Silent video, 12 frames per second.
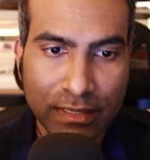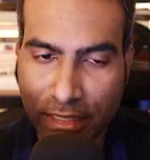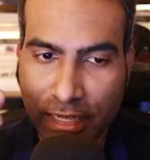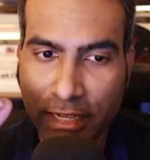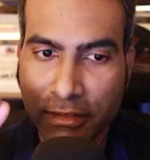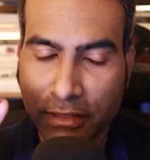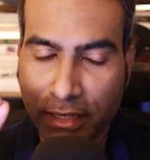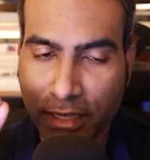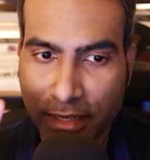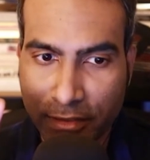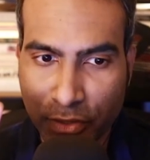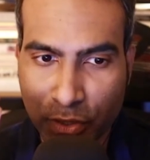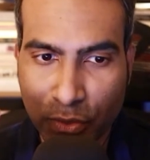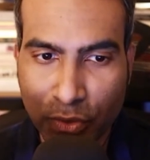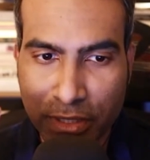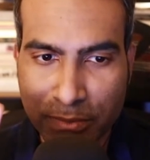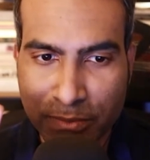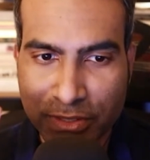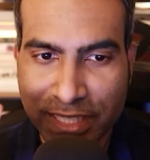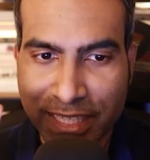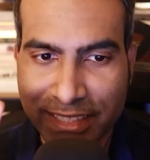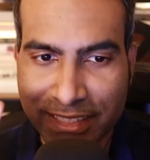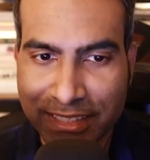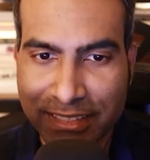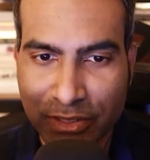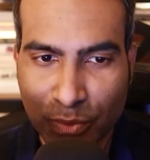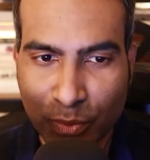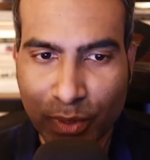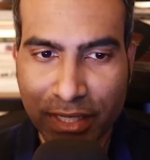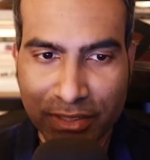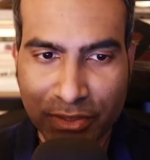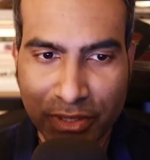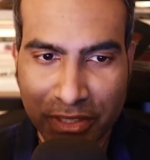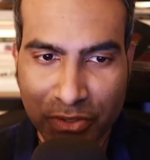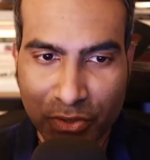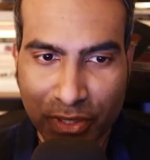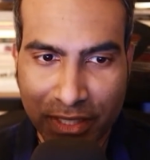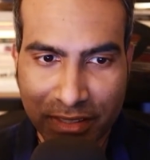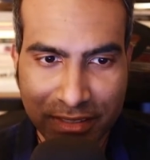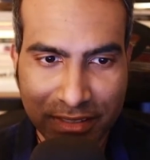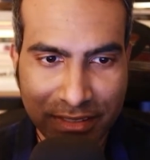I, I recall him saying this as well during the trial.